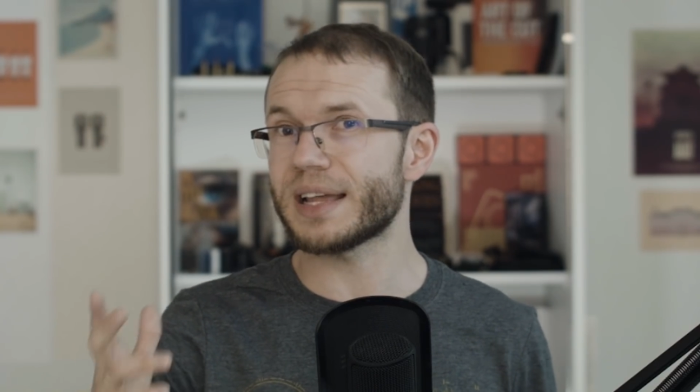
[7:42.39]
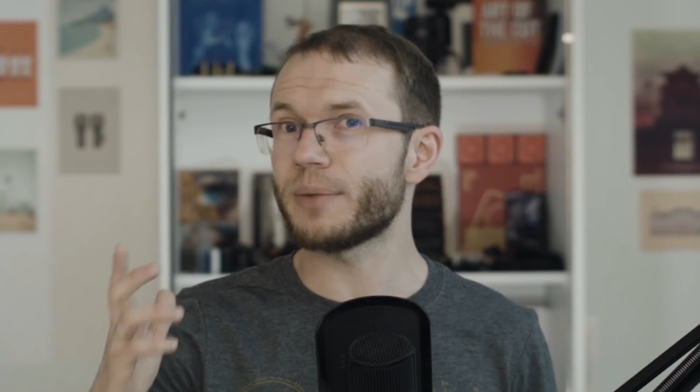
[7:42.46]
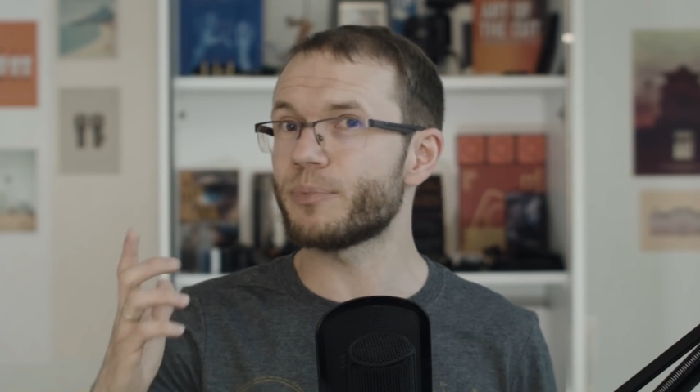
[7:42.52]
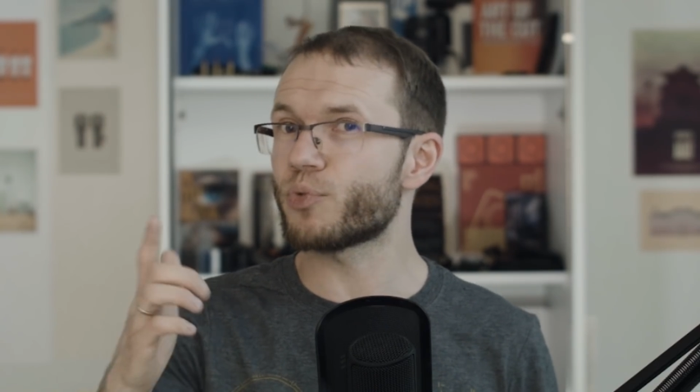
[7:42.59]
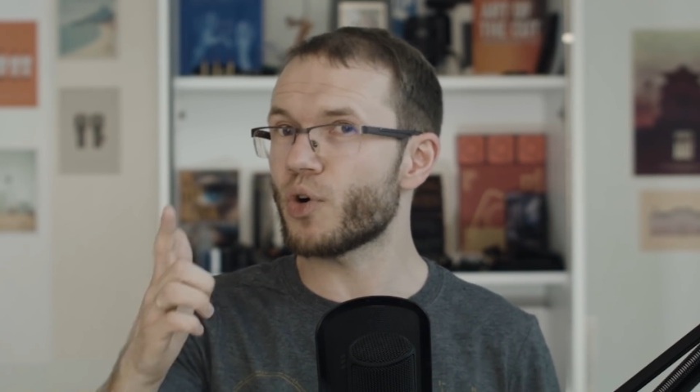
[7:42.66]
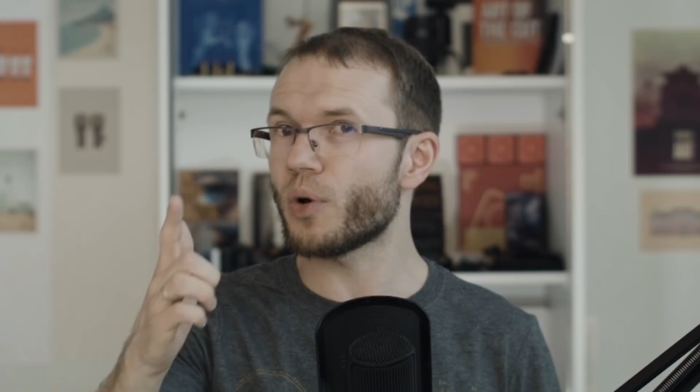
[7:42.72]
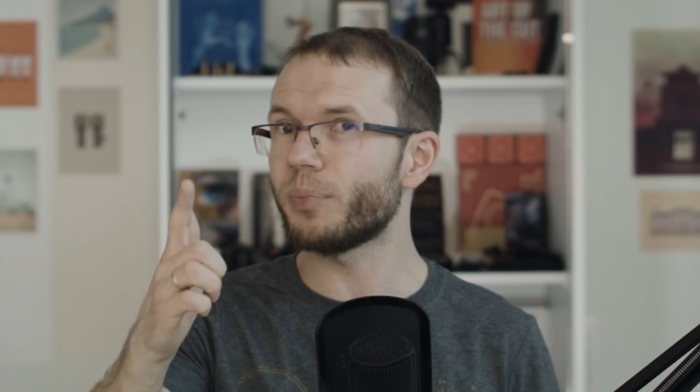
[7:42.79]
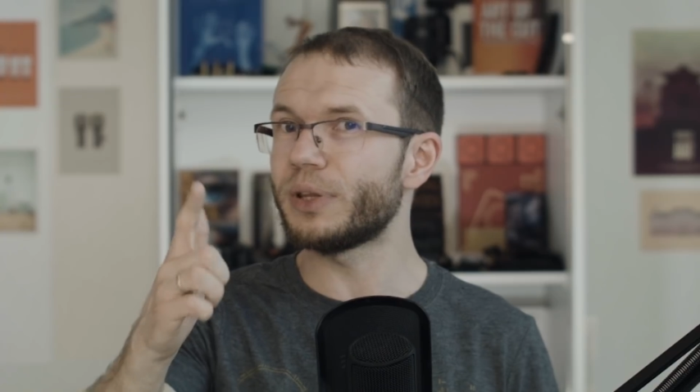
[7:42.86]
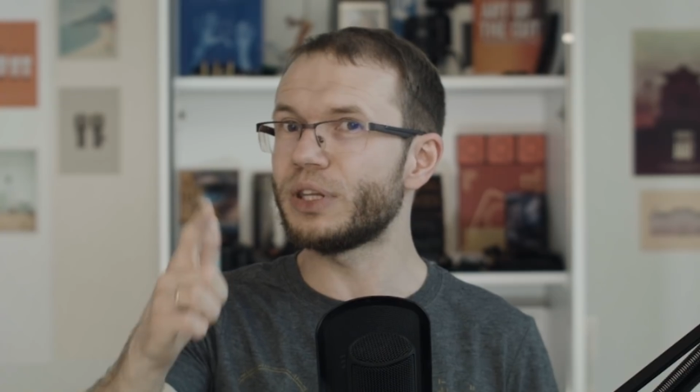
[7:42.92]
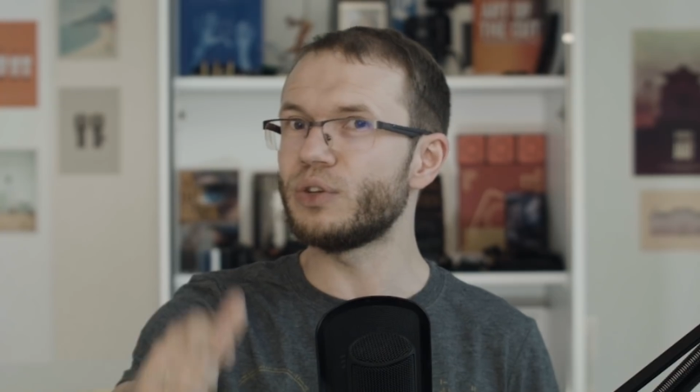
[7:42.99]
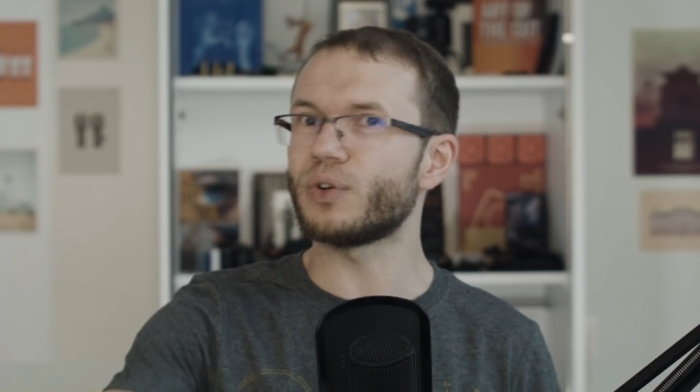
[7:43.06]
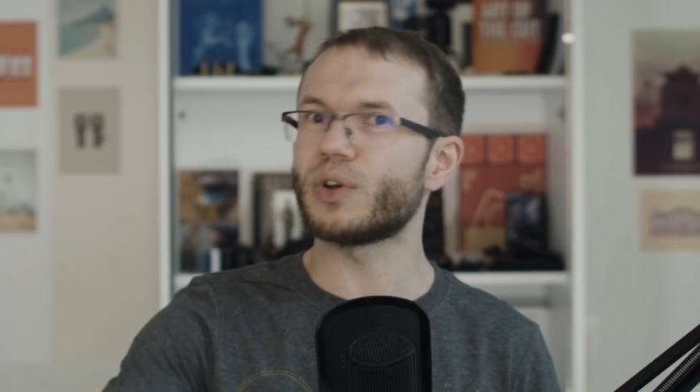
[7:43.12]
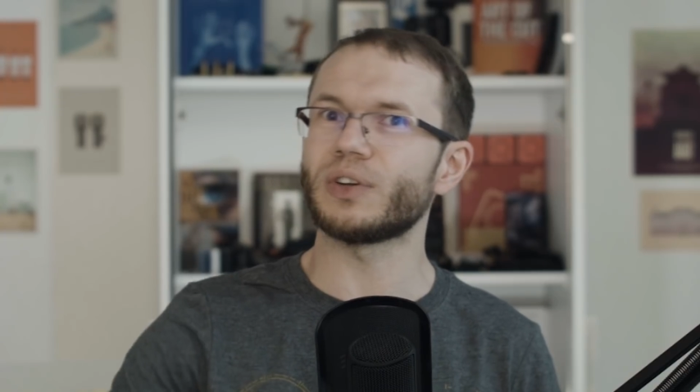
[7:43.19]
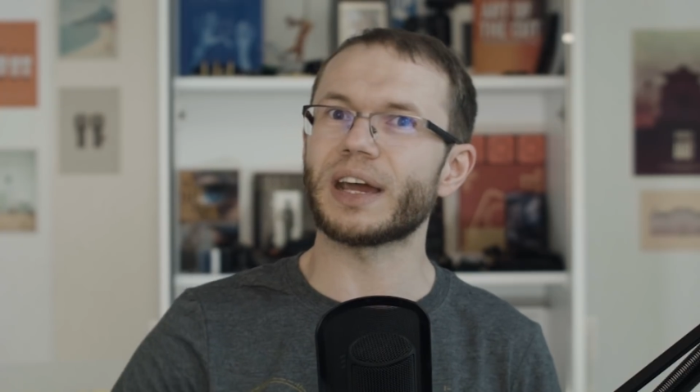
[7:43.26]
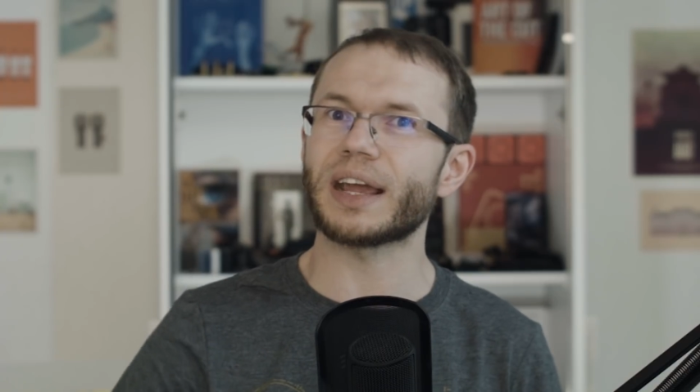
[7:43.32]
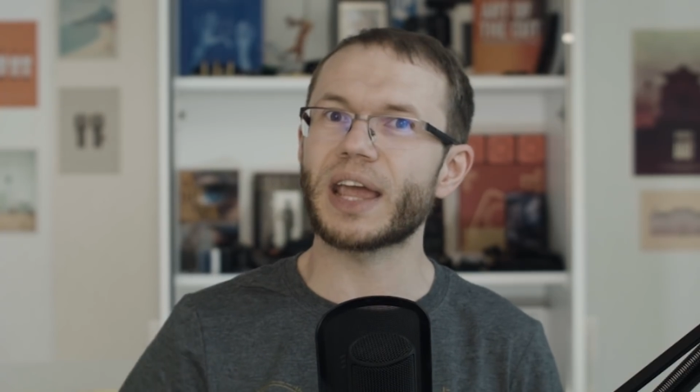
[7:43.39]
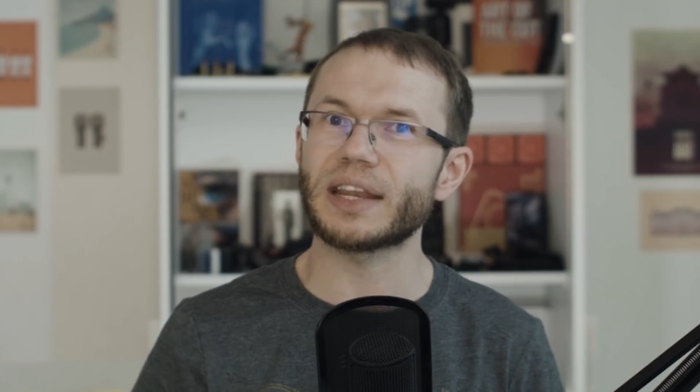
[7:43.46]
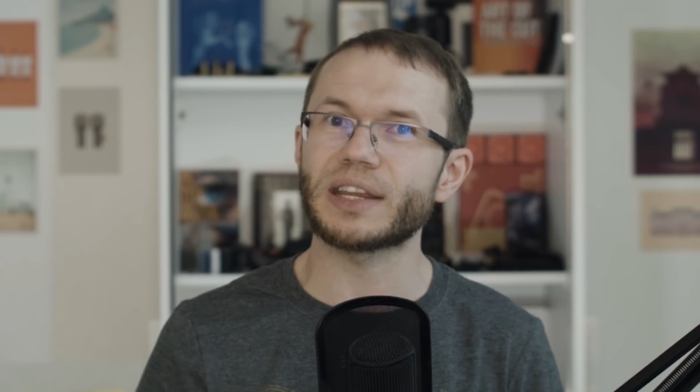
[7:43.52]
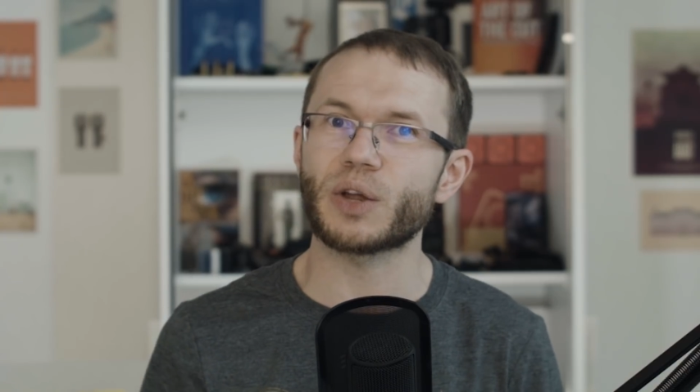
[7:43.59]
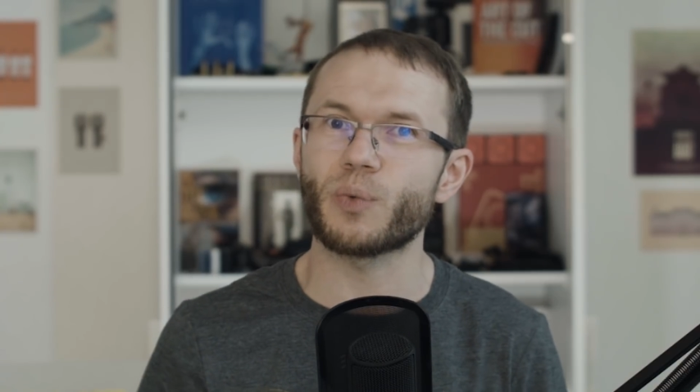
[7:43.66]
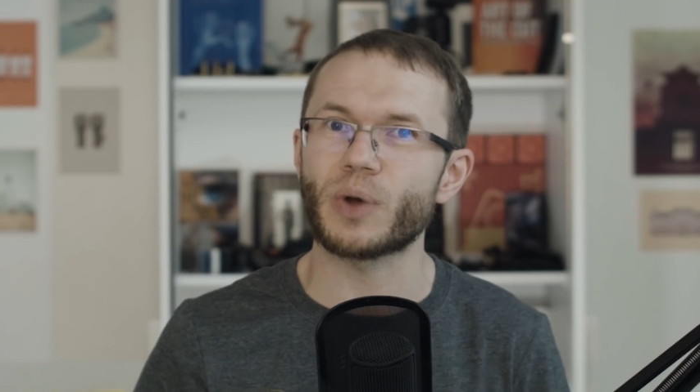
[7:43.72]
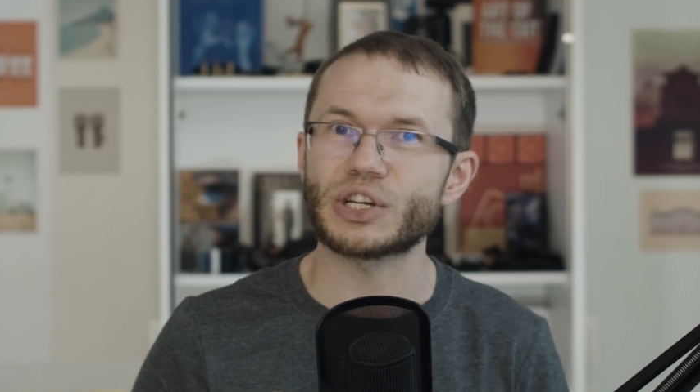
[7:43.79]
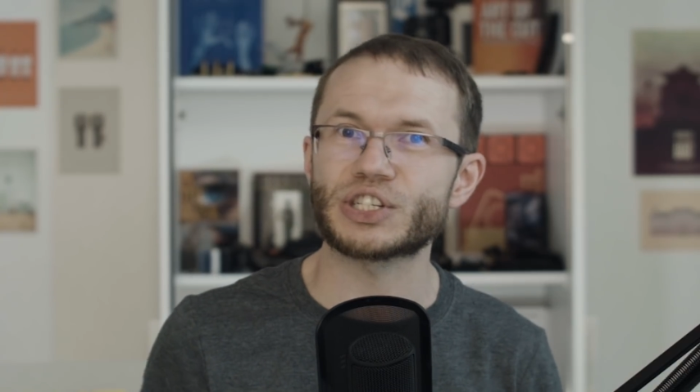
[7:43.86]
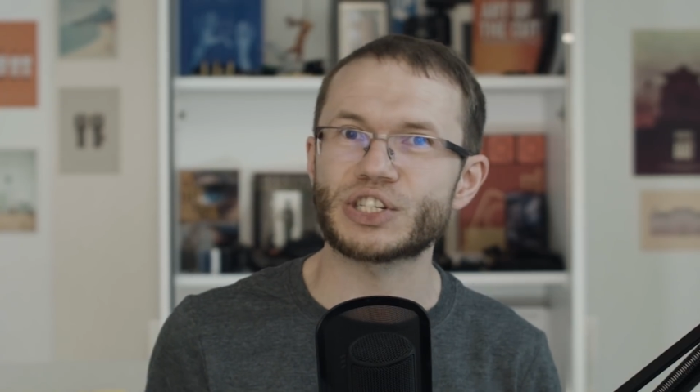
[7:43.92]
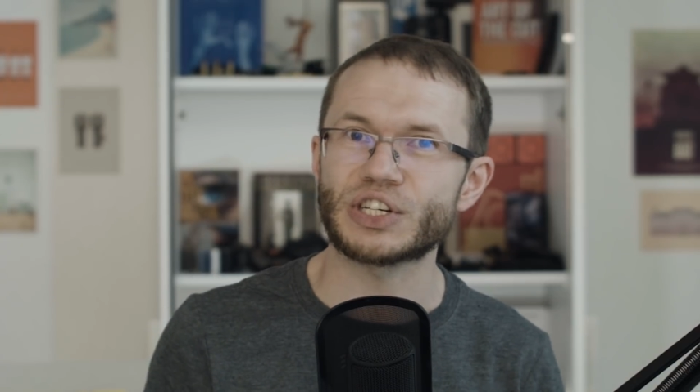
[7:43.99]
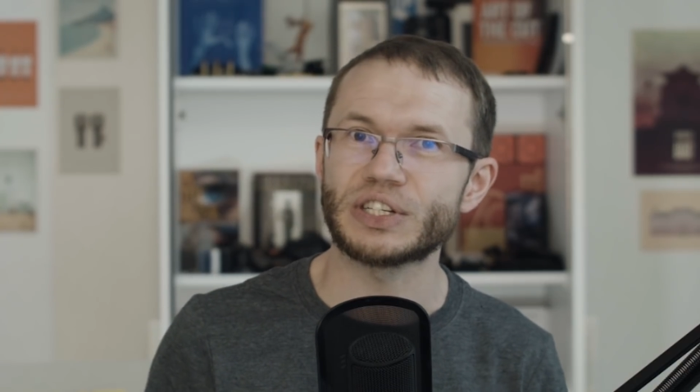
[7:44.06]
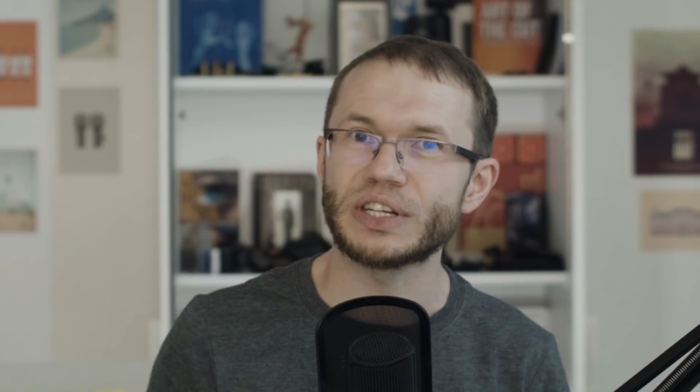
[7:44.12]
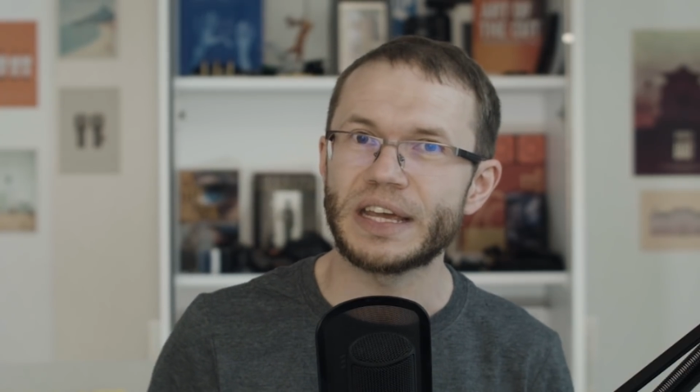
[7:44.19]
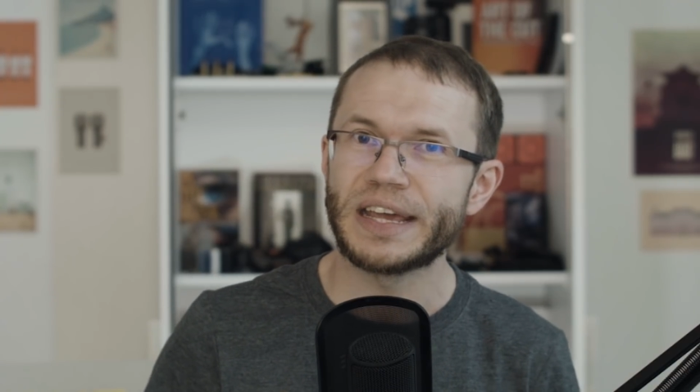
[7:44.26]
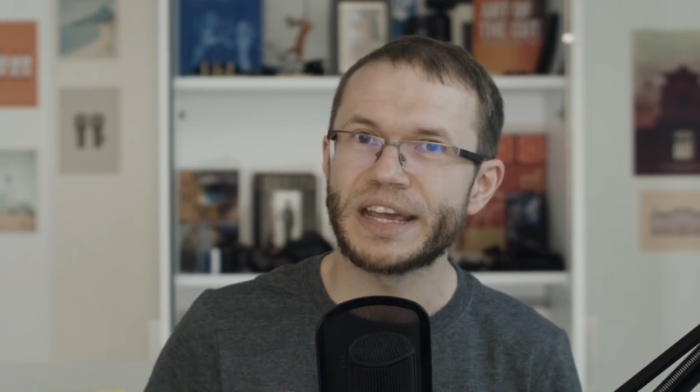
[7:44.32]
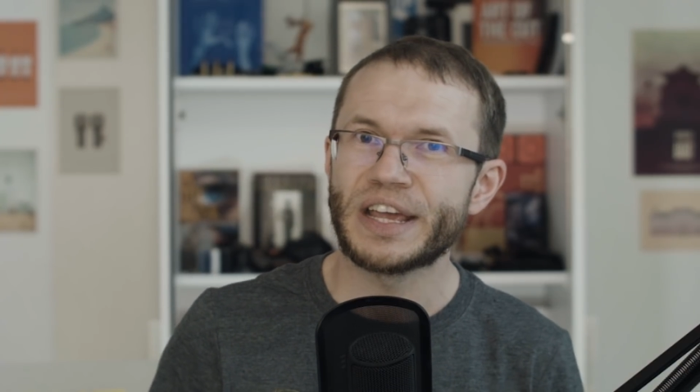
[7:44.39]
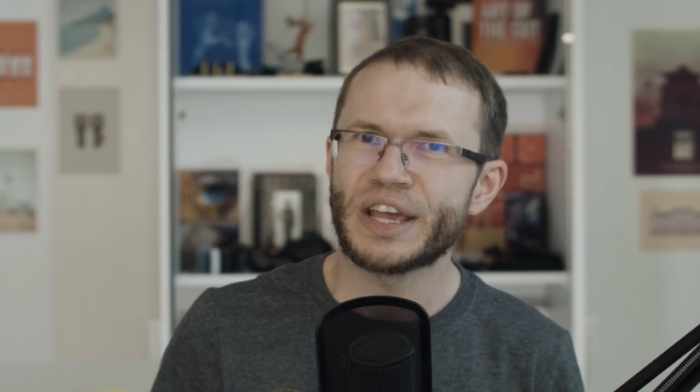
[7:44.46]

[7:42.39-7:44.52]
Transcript: and probably you're gonna get a question,